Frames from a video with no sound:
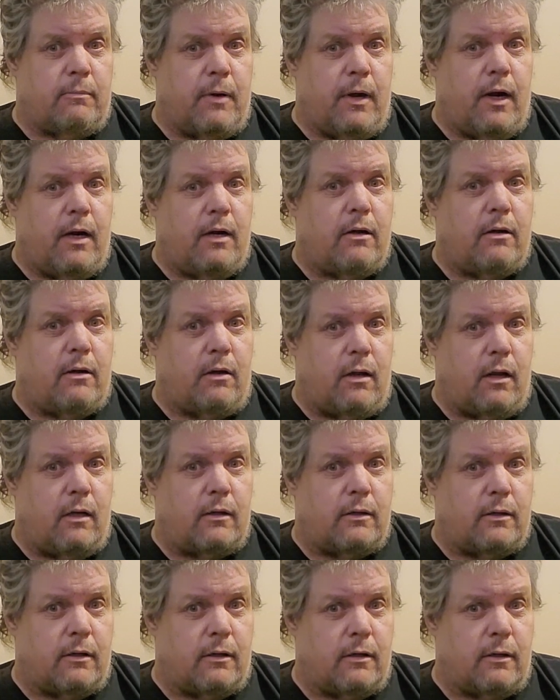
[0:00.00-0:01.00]
made of
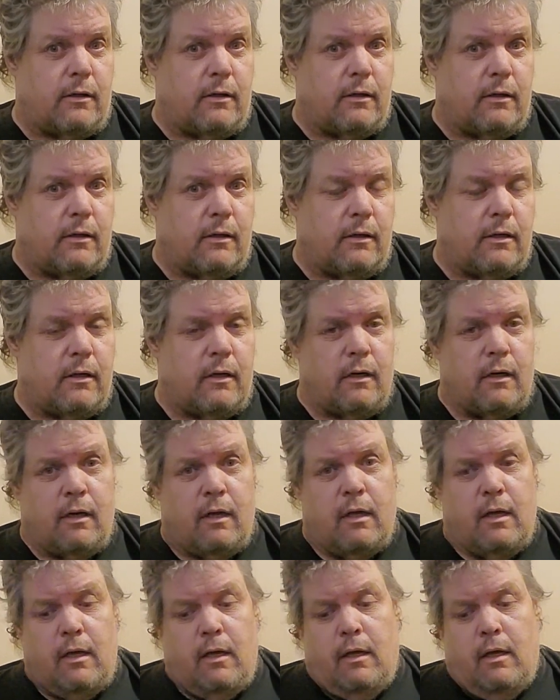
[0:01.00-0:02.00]
alder.
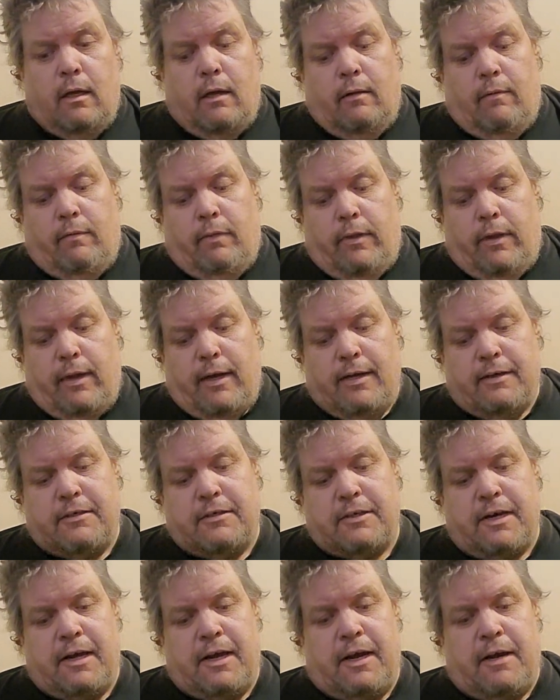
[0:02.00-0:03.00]

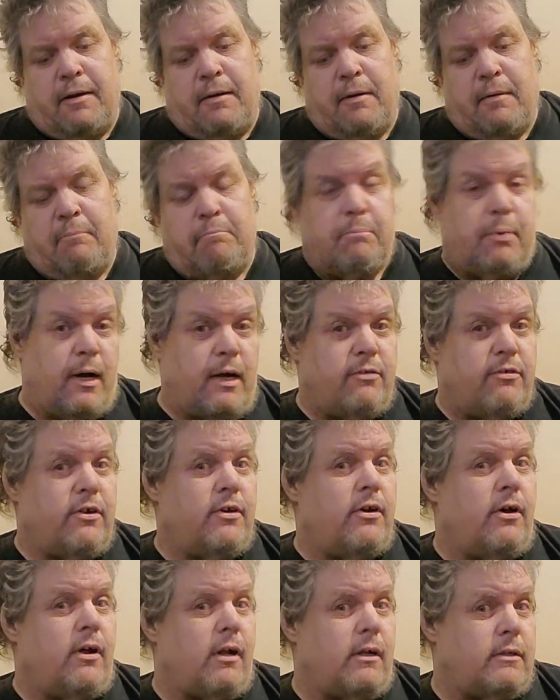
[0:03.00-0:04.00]
It's a budget
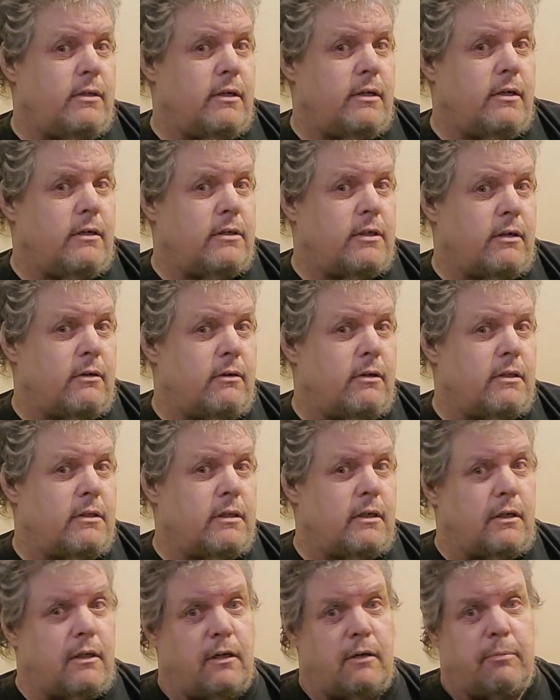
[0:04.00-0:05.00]
alder, so it's
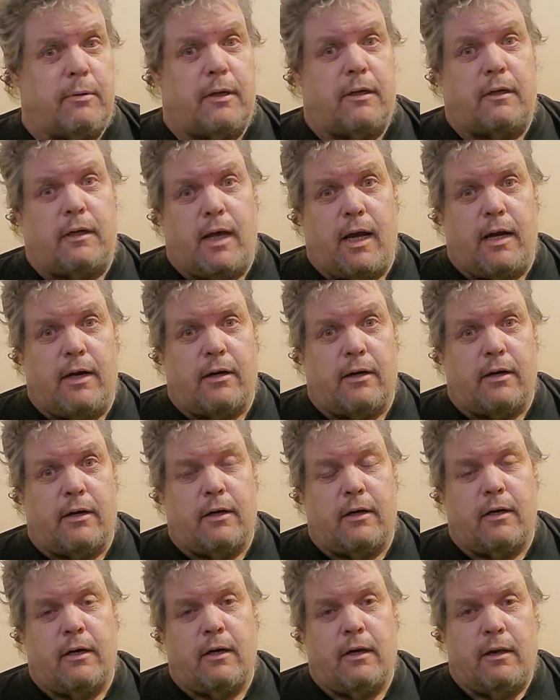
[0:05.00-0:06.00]
a little bit
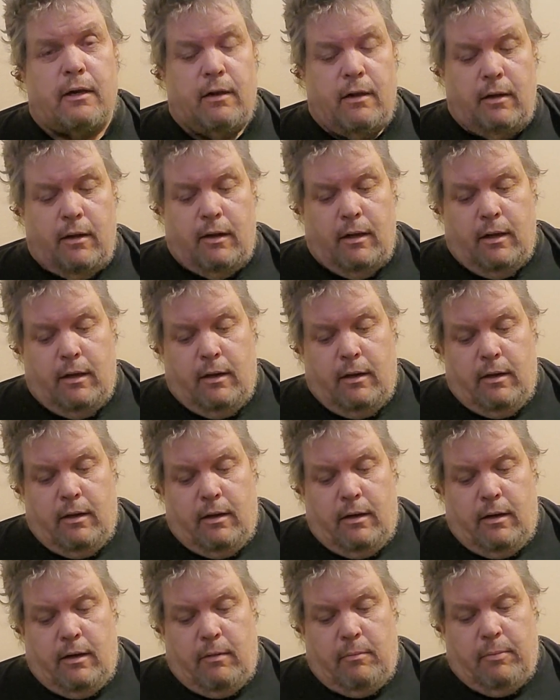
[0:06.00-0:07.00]
lighter.
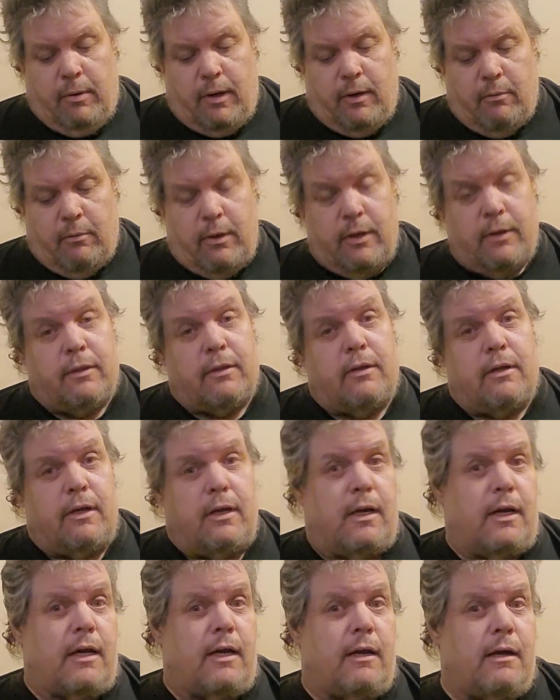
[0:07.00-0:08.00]
But with
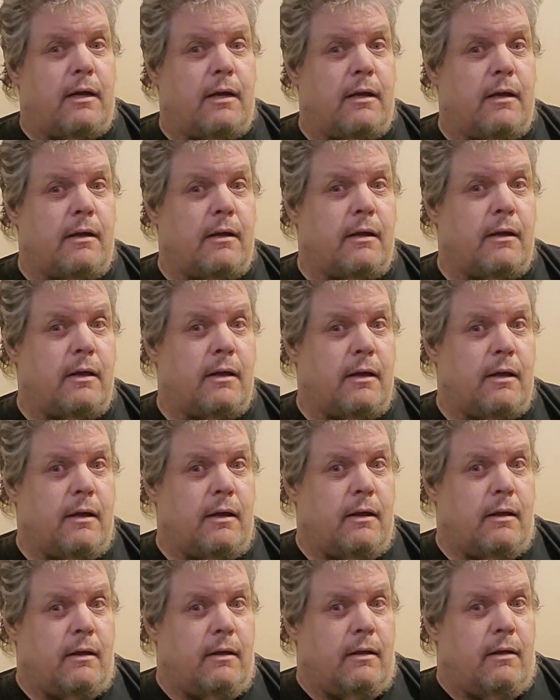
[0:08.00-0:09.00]
the
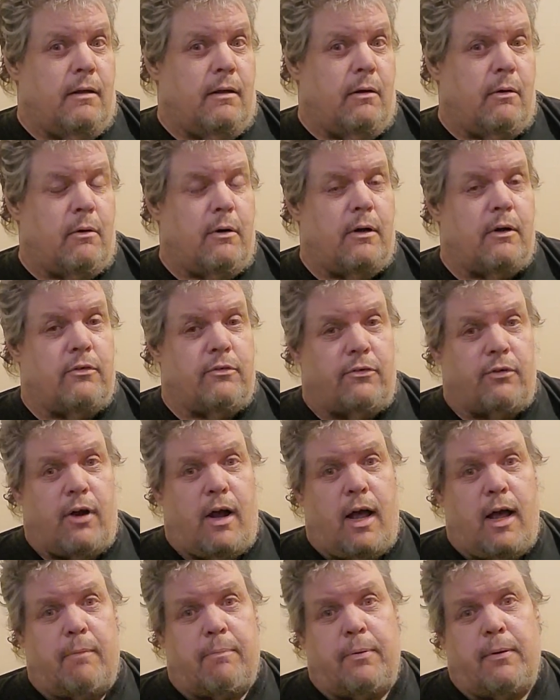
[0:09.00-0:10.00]
orange
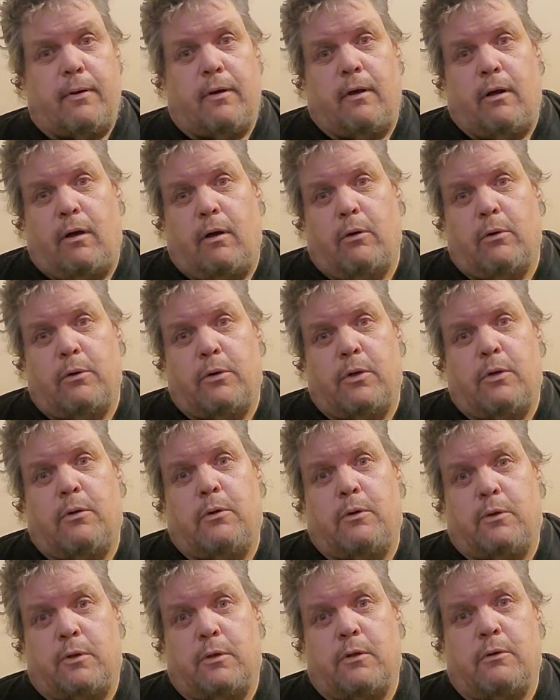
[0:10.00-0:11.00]
drop
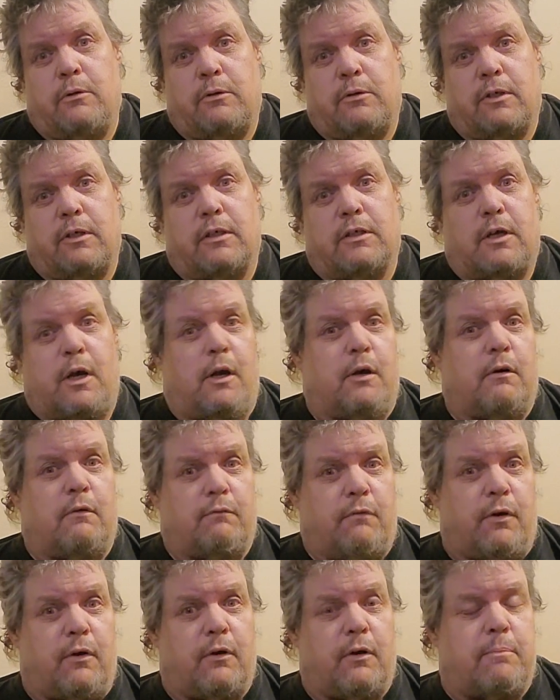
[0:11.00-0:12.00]
022 600
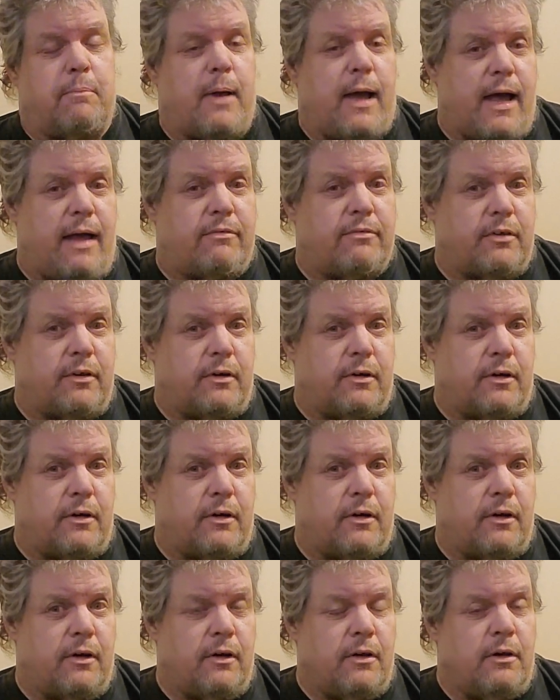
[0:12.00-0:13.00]
volt
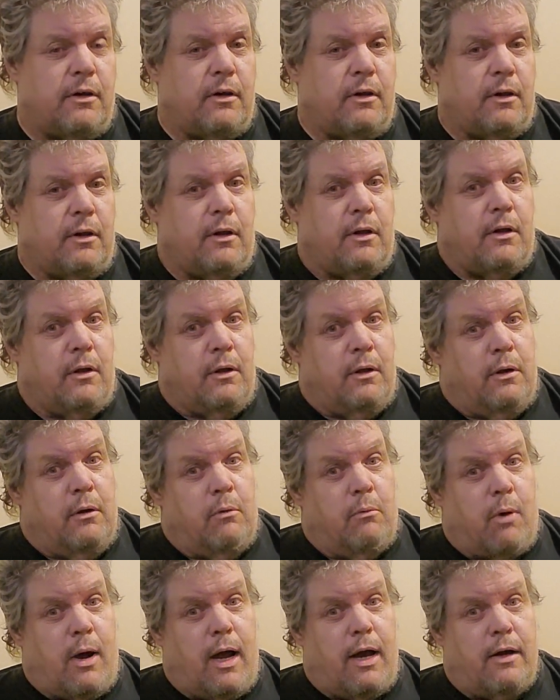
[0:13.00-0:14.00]
capacitor
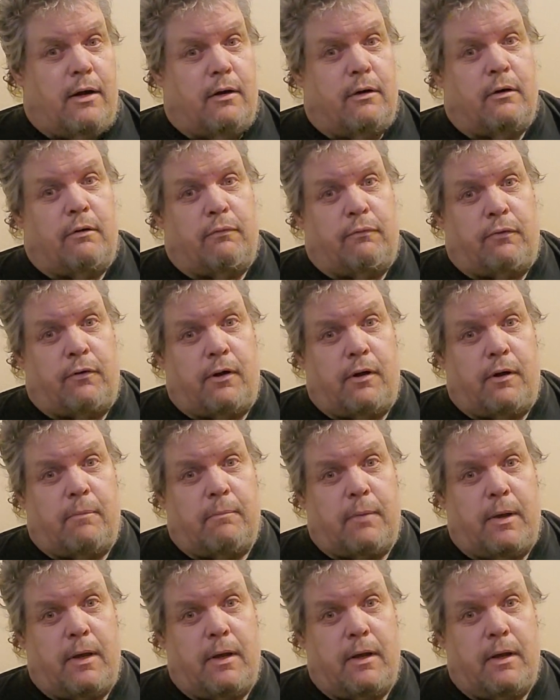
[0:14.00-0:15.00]
wired
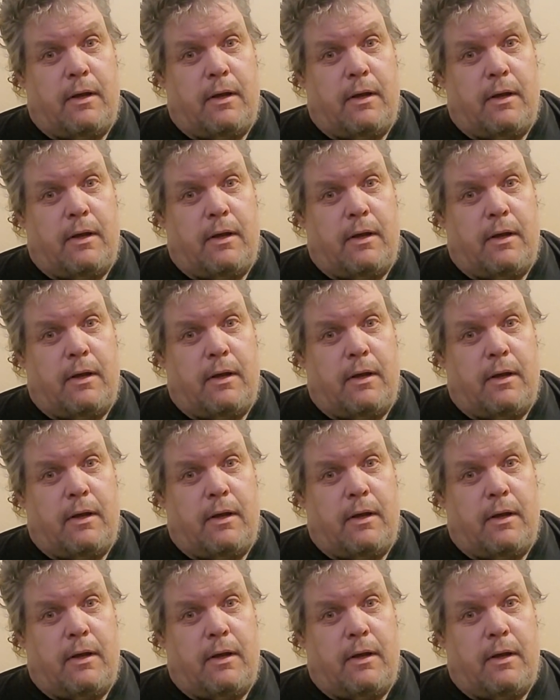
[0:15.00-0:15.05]
from